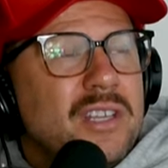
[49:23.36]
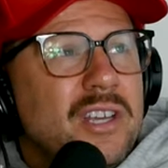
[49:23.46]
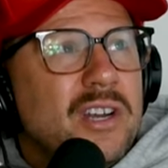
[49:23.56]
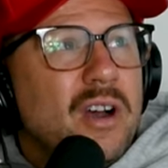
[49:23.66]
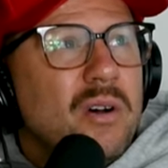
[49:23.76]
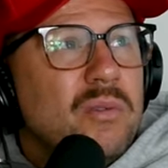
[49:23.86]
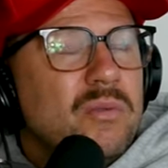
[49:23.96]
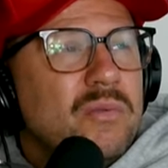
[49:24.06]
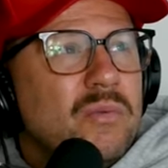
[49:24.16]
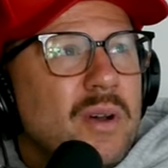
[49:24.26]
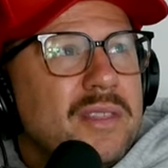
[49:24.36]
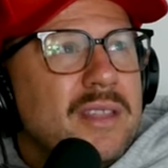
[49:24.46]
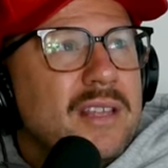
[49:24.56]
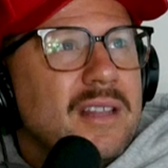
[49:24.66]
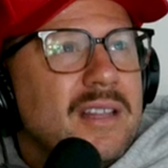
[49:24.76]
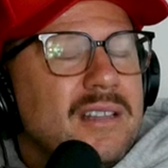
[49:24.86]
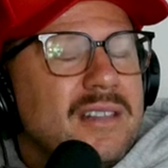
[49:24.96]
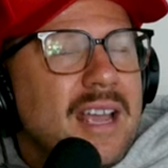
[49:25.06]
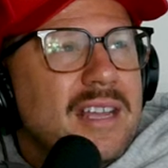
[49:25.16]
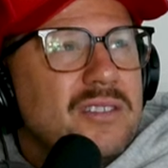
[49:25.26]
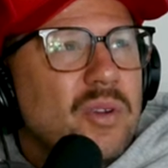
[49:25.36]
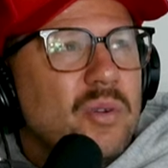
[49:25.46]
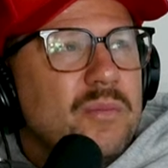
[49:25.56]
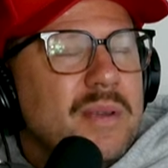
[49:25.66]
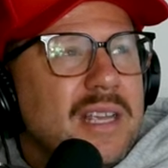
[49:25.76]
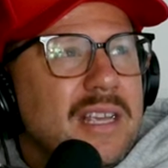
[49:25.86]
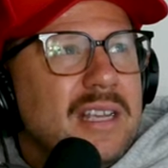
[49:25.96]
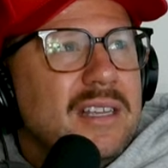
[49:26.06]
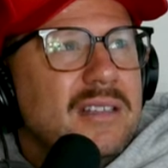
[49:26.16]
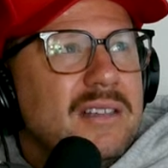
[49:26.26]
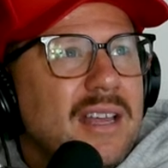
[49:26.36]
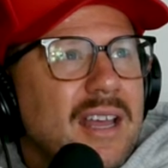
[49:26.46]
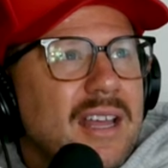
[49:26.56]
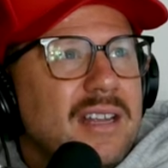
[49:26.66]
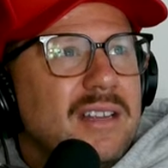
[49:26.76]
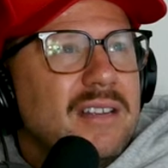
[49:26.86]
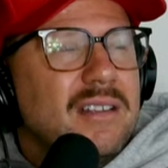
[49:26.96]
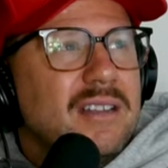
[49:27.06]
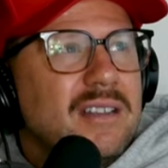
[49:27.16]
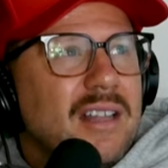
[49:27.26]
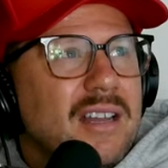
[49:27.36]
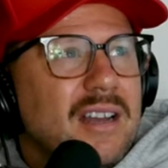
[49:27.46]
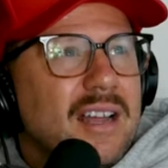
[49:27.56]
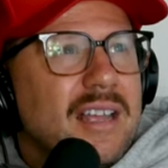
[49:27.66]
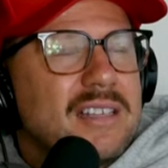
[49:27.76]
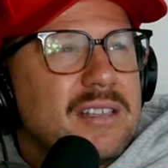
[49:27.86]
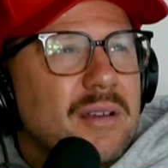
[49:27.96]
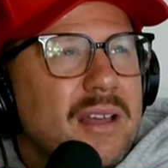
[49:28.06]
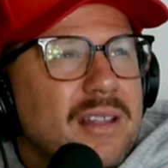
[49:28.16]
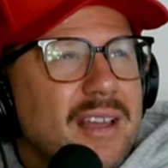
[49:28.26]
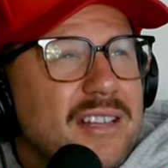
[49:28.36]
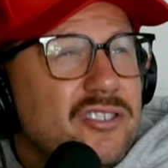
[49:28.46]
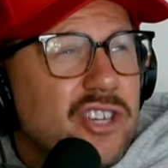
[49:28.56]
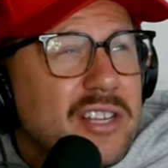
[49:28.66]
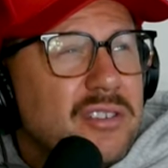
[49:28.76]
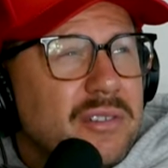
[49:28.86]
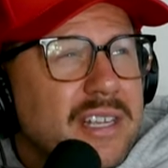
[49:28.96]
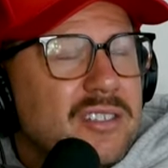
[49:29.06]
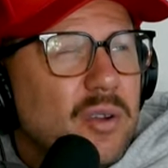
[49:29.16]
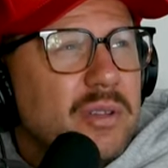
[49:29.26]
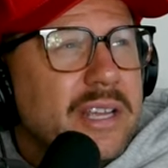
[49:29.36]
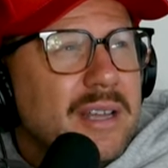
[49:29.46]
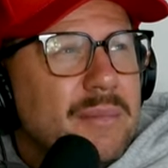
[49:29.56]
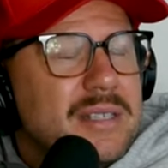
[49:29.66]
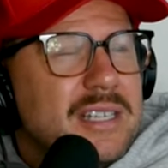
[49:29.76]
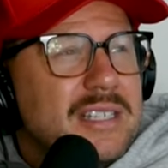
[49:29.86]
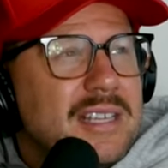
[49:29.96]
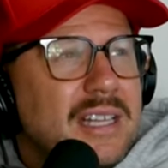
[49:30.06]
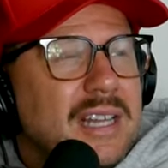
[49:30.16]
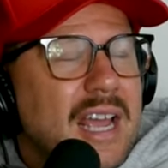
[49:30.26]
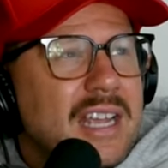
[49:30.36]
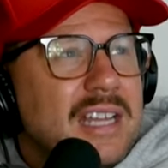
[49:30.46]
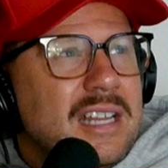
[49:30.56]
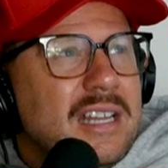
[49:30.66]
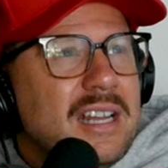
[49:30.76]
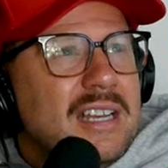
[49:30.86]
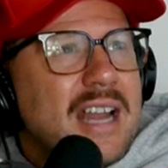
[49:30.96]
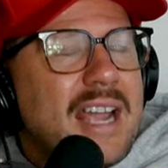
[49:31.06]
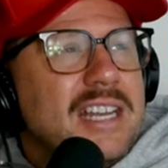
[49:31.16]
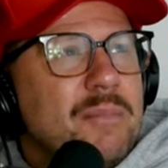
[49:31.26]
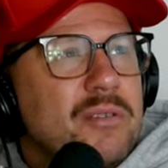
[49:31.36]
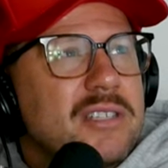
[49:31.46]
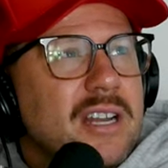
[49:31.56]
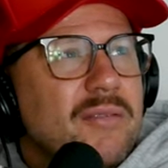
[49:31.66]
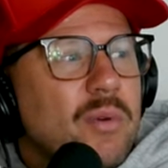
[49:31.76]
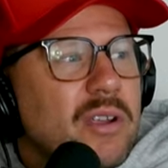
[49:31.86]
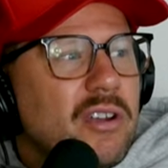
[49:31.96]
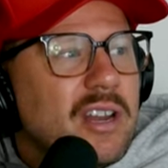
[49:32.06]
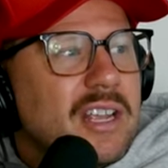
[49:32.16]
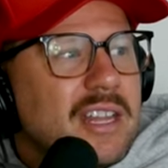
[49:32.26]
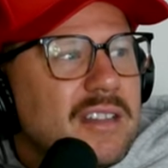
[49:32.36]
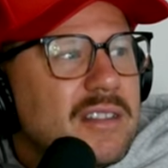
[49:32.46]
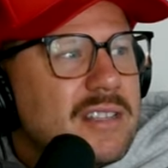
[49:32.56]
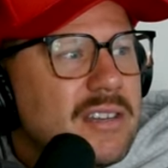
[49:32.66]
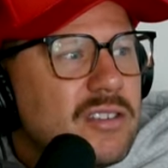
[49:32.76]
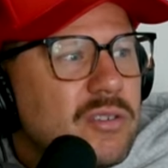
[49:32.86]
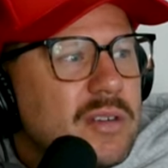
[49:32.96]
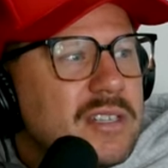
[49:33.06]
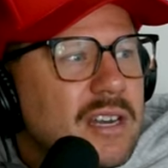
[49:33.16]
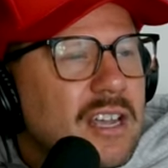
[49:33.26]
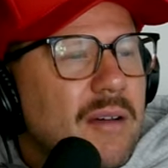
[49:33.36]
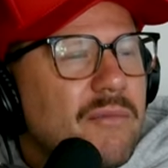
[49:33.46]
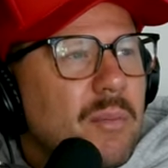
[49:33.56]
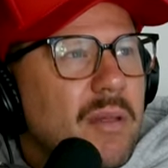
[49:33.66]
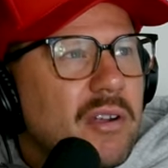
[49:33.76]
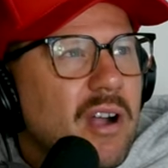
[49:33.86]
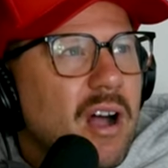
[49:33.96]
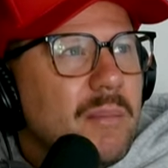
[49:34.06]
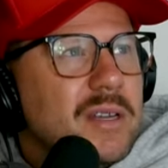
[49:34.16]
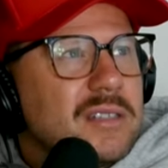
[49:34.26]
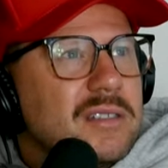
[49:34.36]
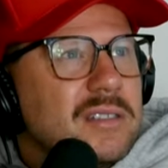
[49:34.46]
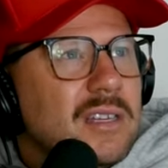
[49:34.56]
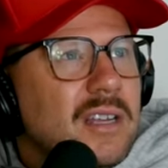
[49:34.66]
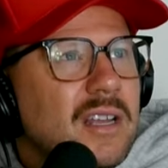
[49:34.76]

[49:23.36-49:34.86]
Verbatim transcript: You know, one thing that Nate told me that that I guess I, I guess Jesselnik told him is he said like ninety percent of what you're going to get in this industry is going to come from other comics.